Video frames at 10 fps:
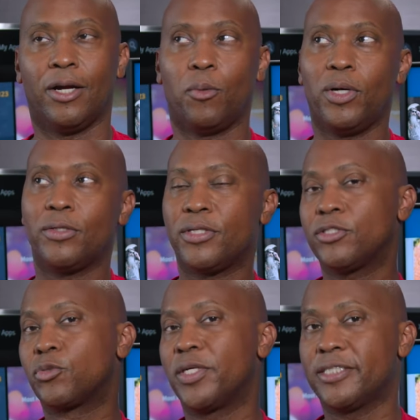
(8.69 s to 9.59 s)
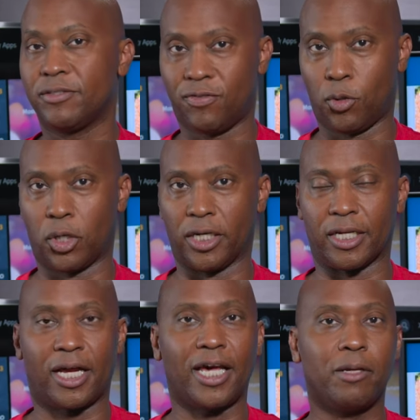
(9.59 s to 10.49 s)
Well, there's a reason for it.
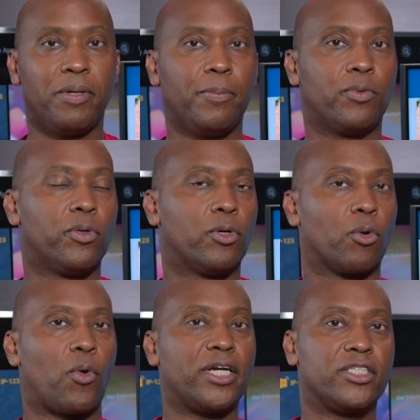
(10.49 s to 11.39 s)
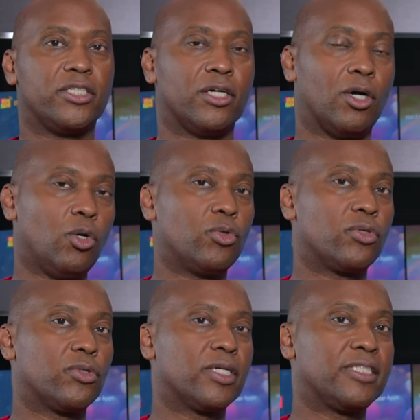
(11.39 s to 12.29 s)
A lot of people are watching the
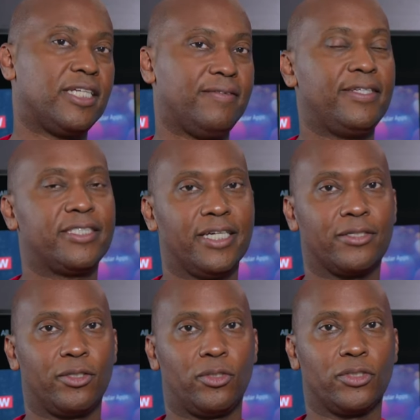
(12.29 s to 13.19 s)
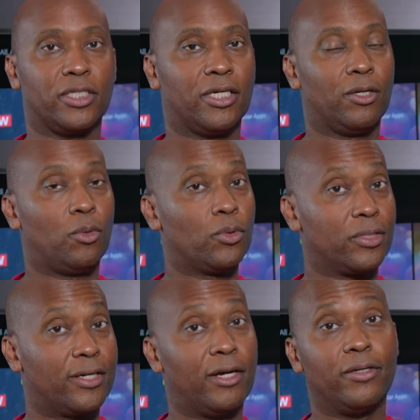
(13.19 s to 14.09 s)
older TV signals or
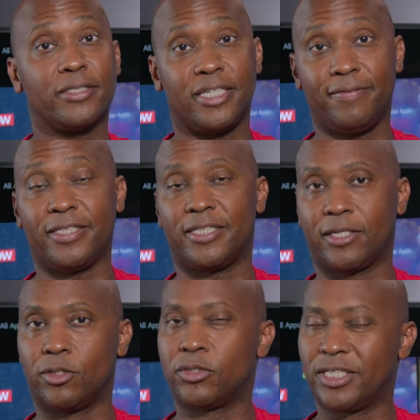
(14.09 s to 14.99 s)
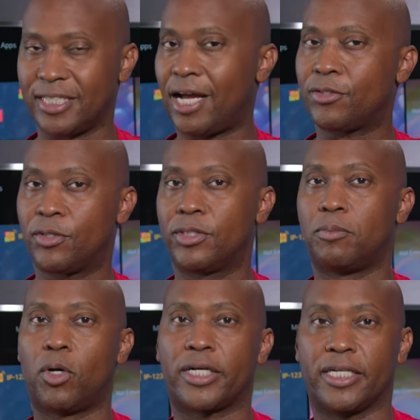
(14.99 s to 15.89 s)
the current TV signals that's out there in the
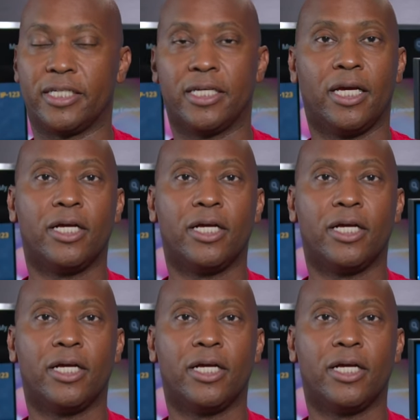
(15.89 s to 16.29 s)
market.